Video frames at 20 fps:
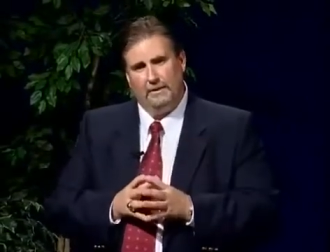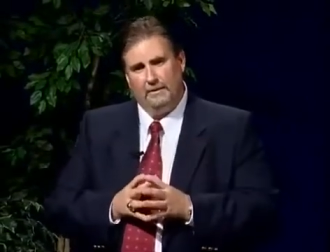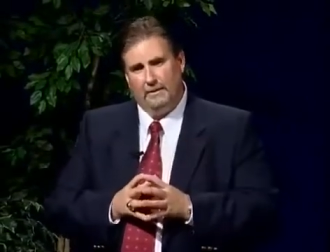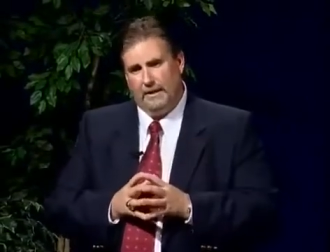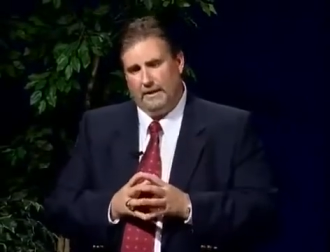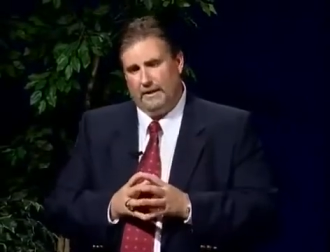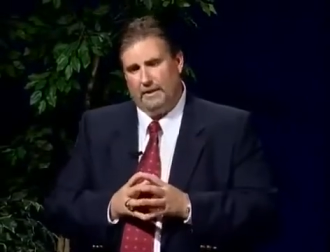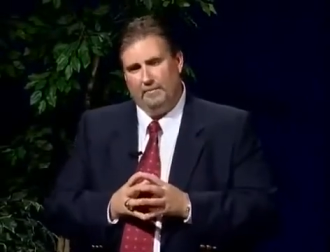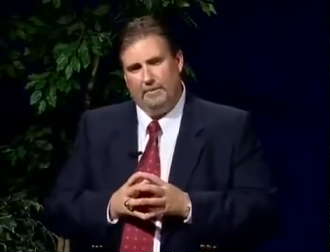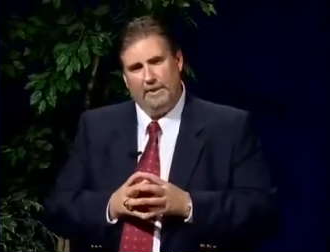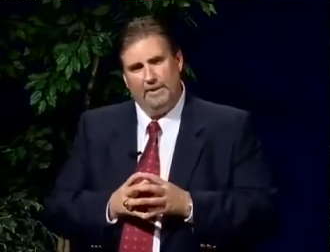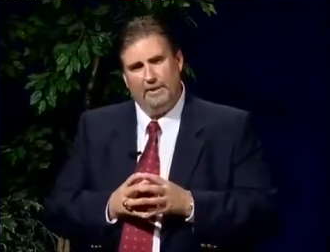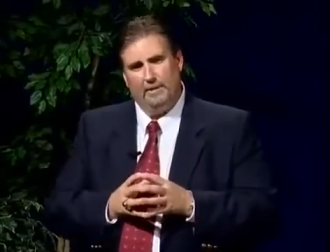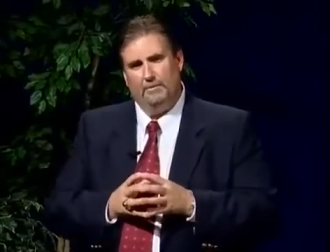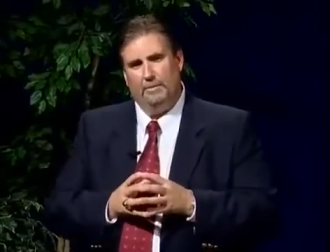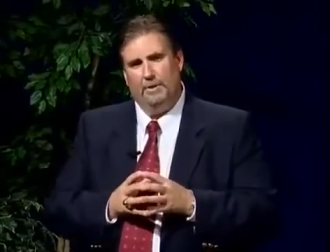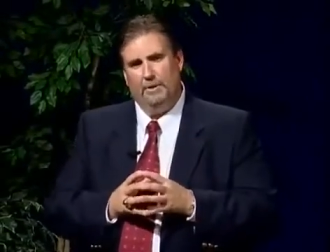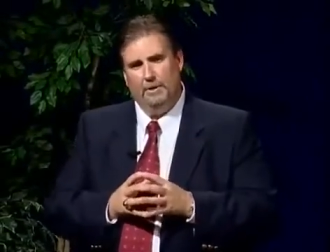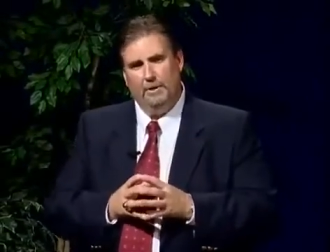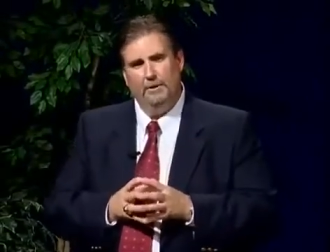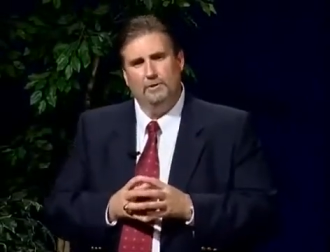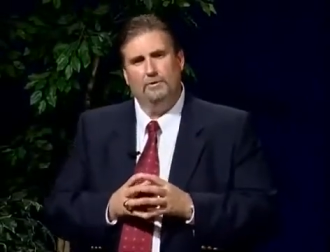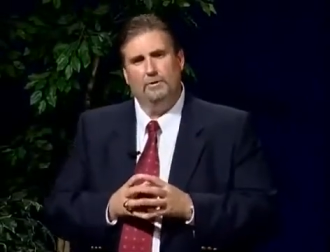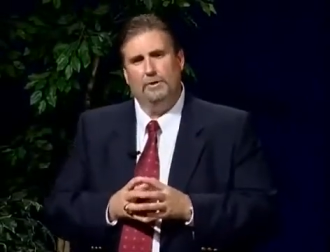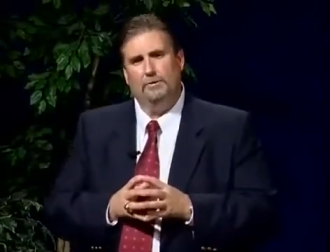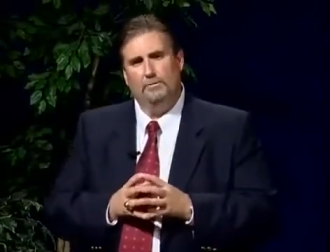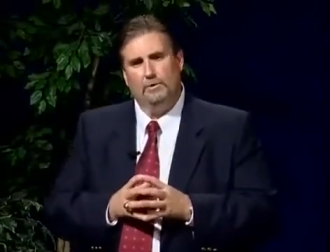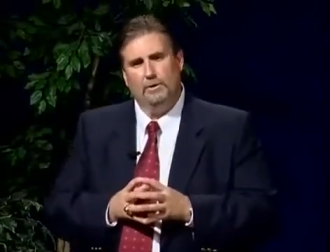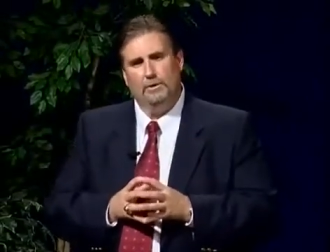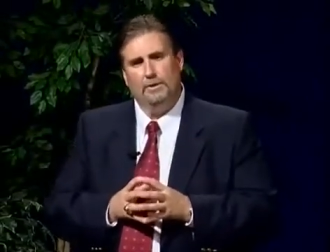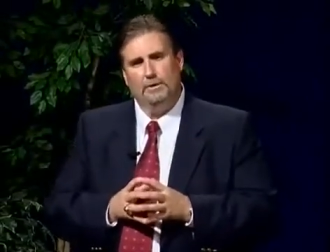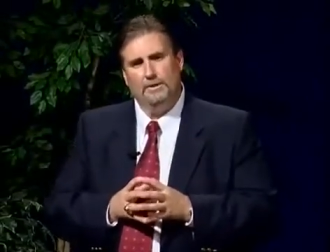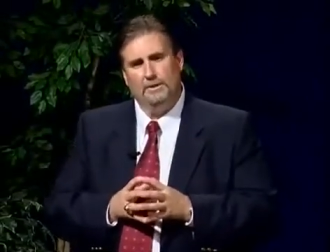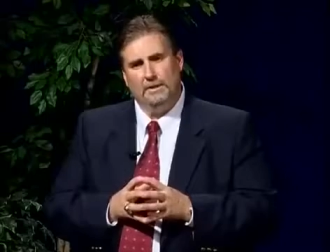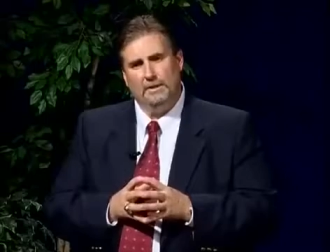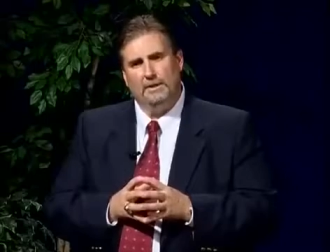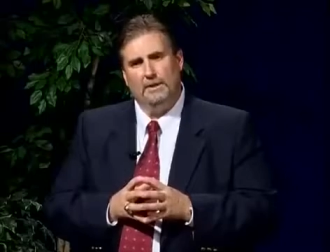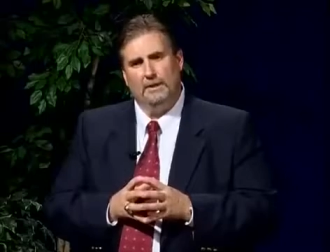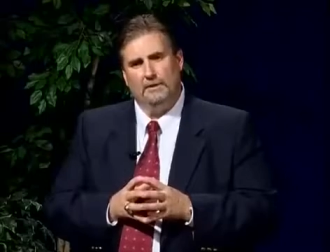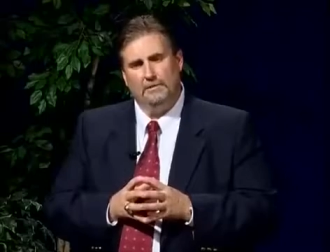there can be some huge rewards
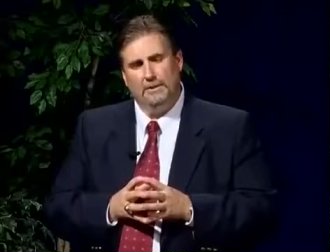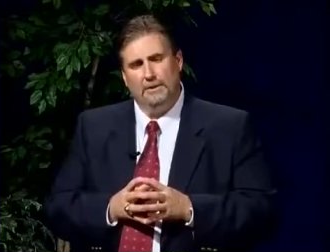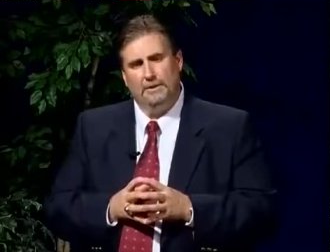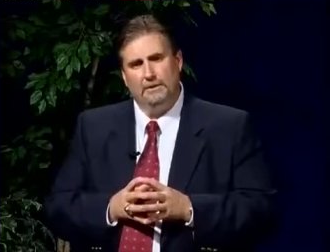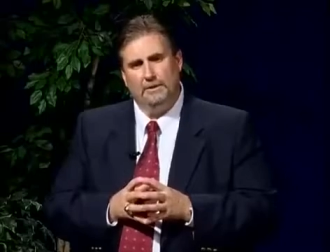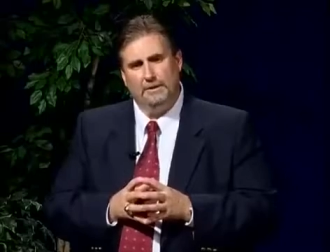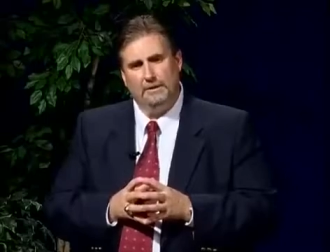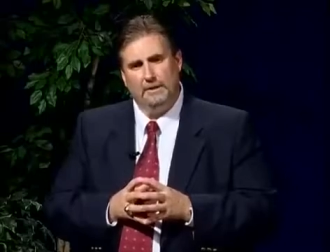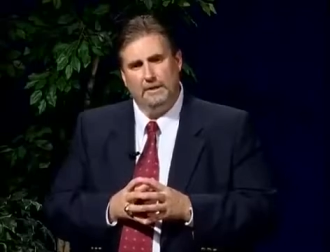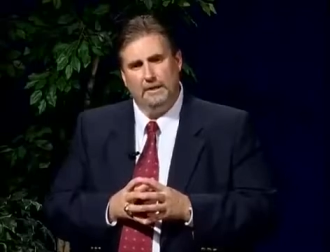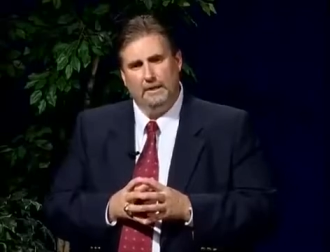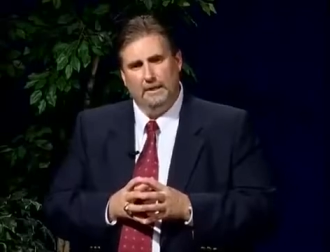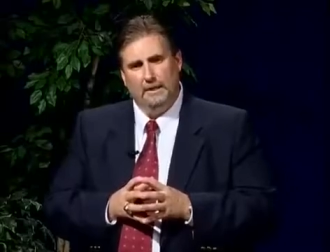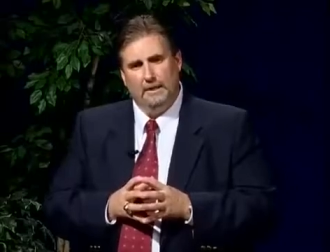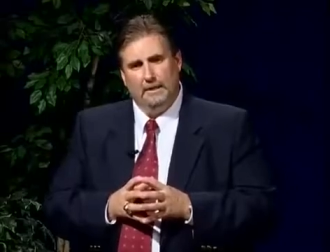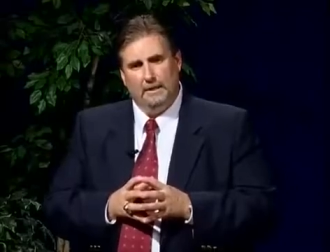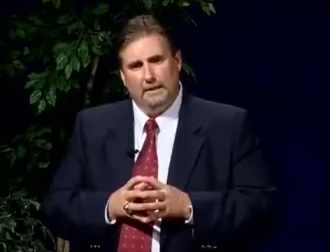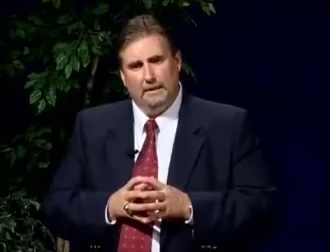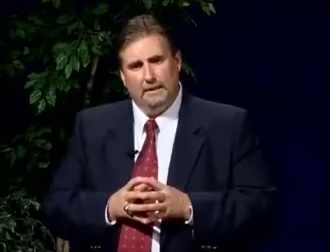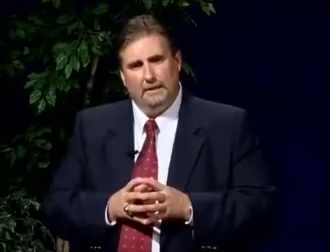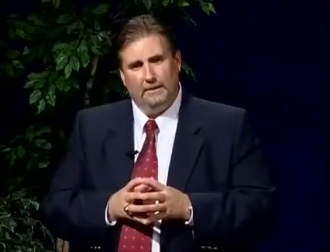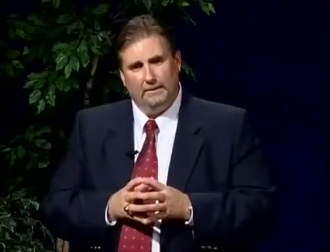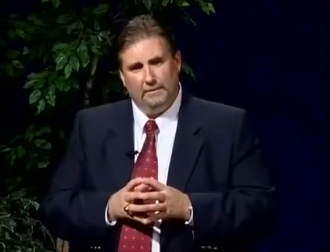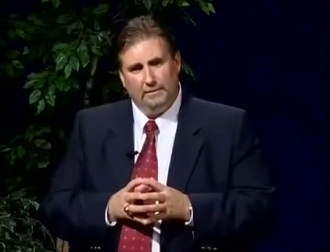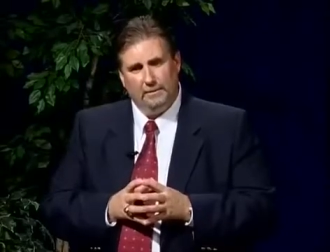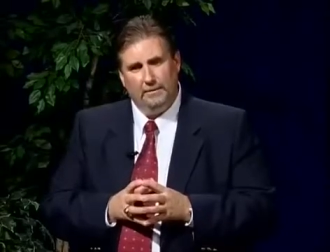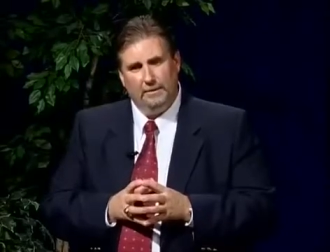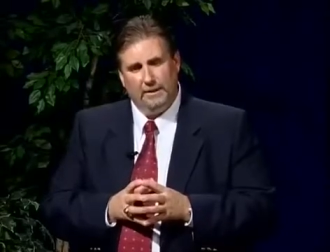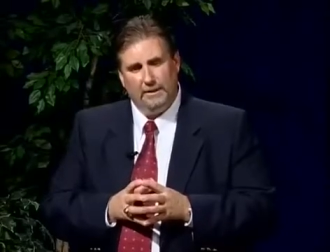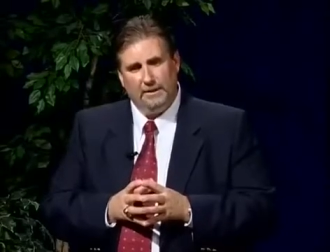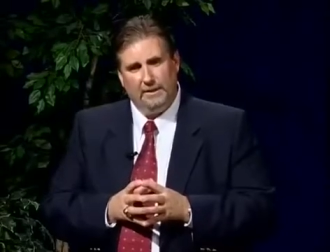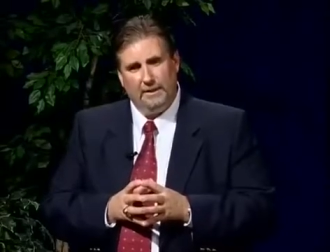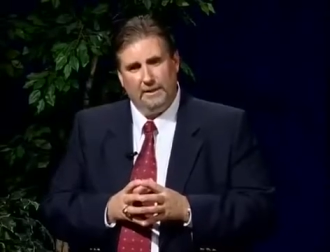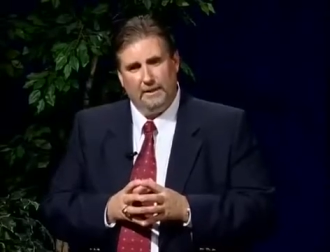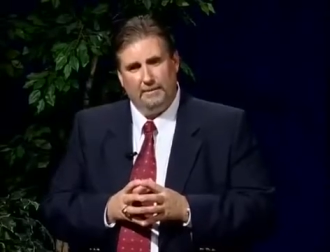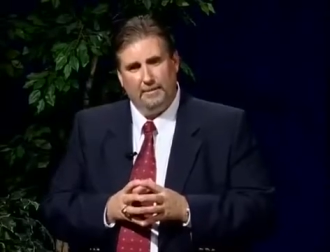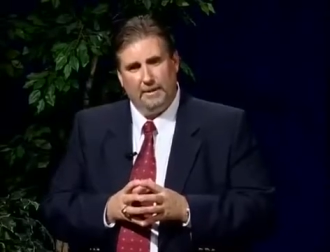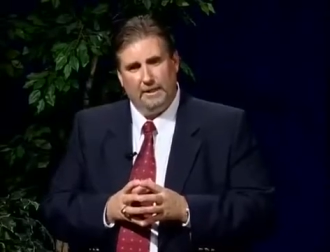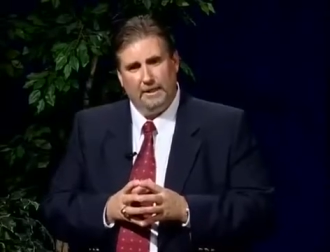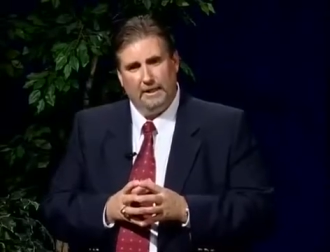that come to us through this
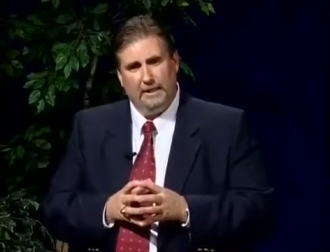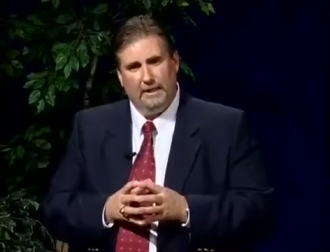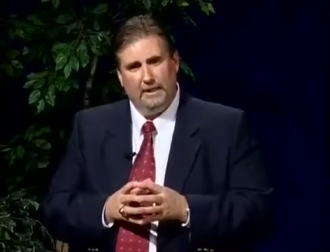company.